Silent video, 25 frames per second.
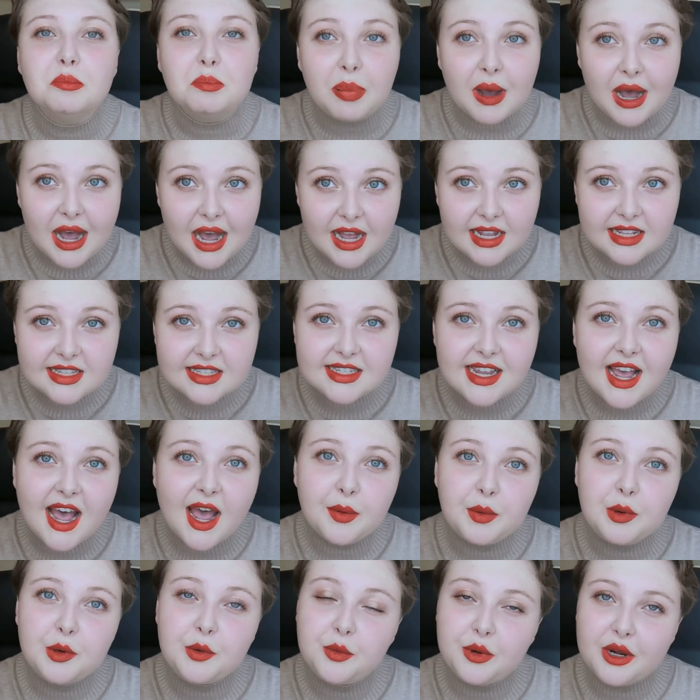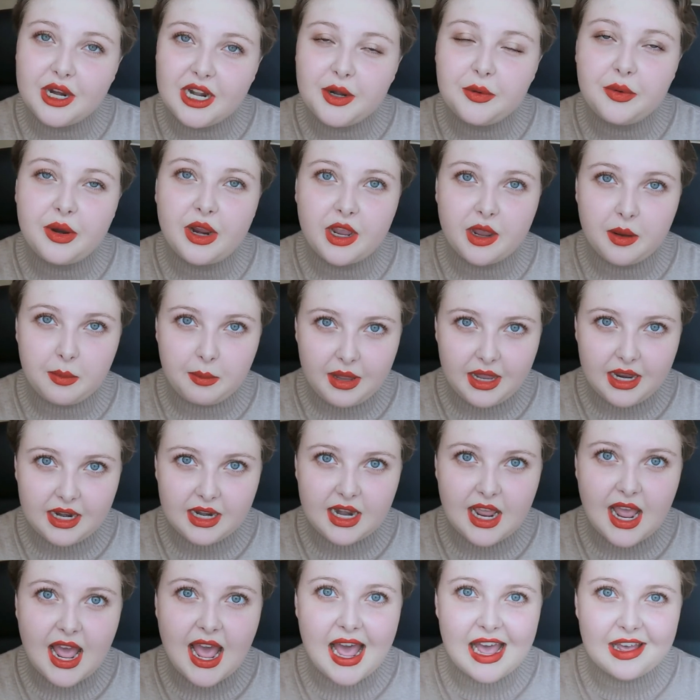But I would really
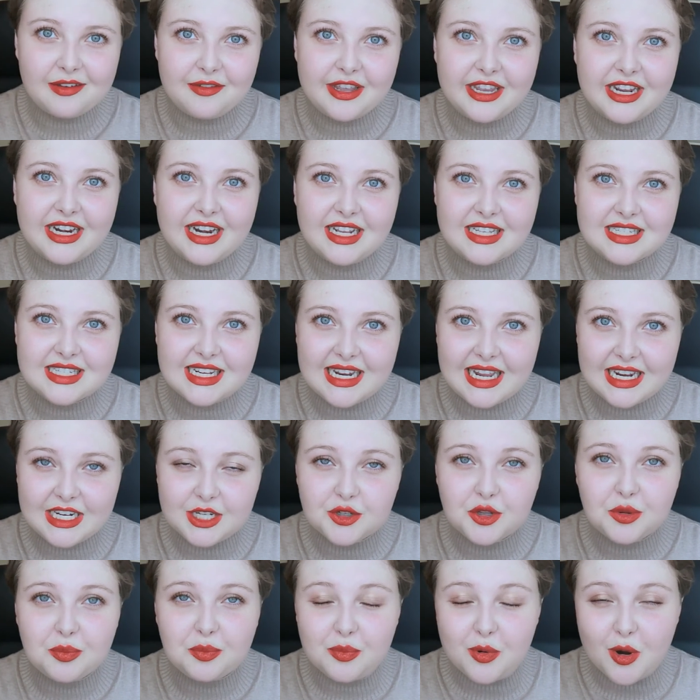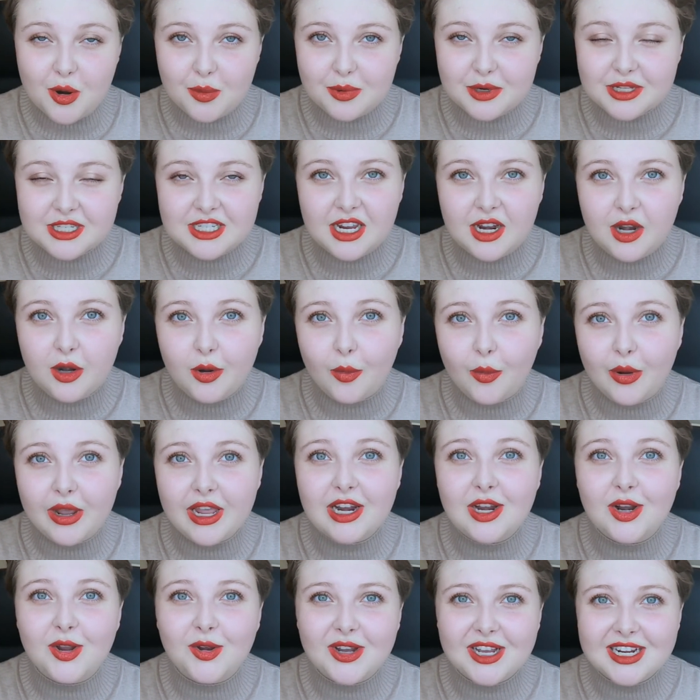recommend having an intellectual property
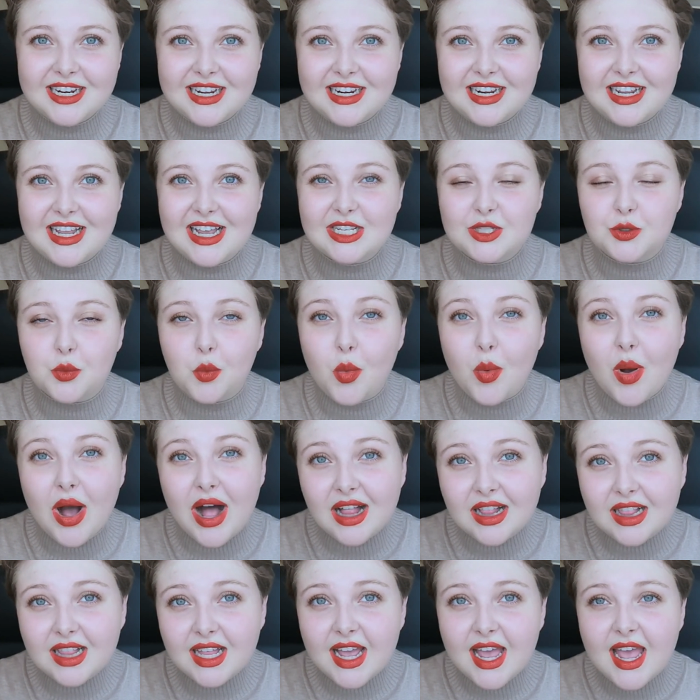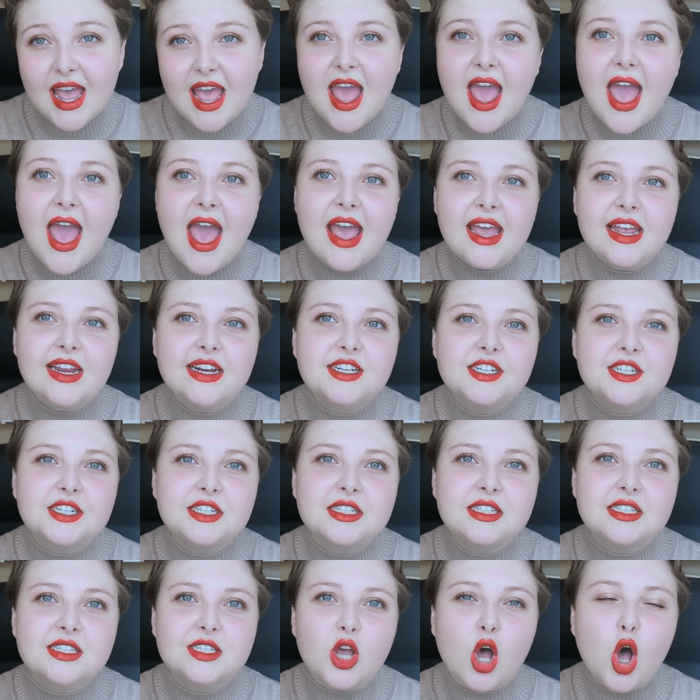lawyer look at it as well.
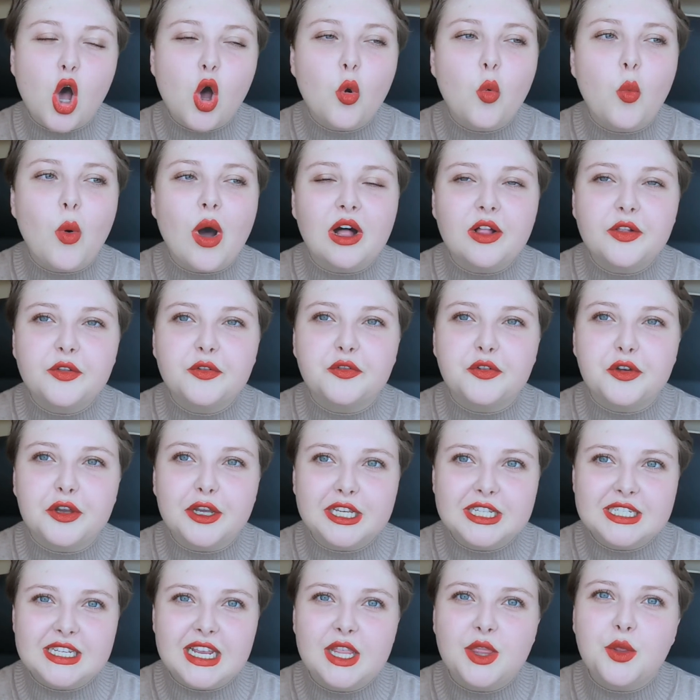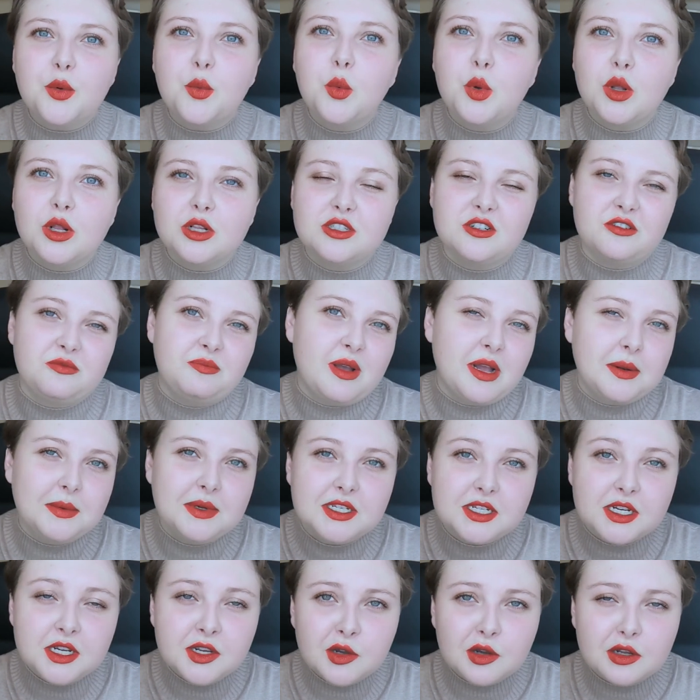Agents are well versed in the world of
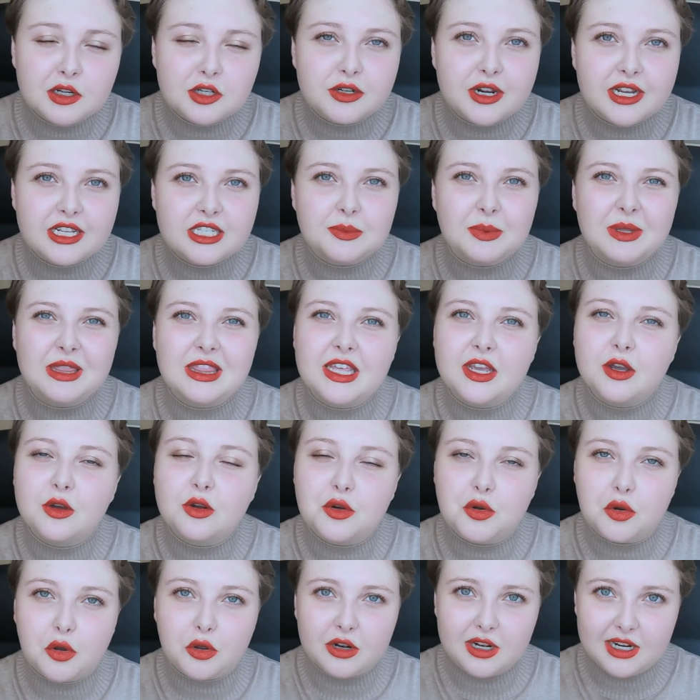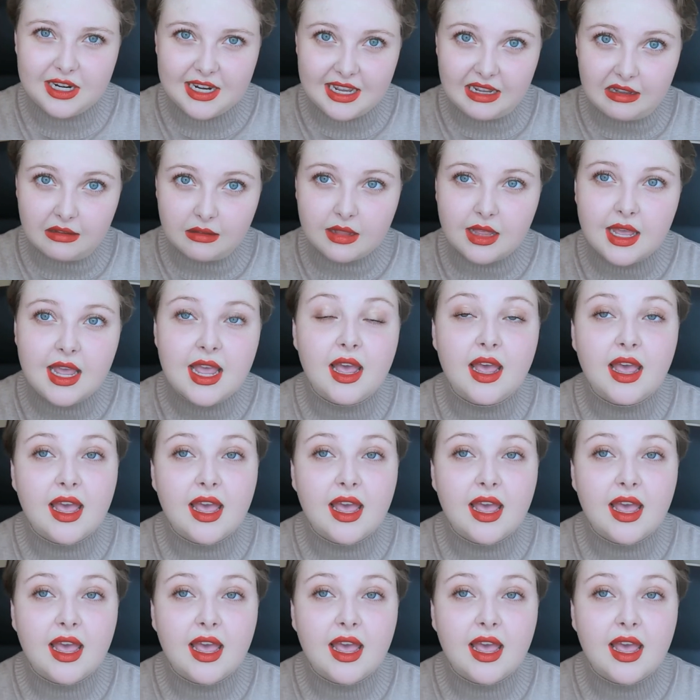publishing contracts, but they are not legal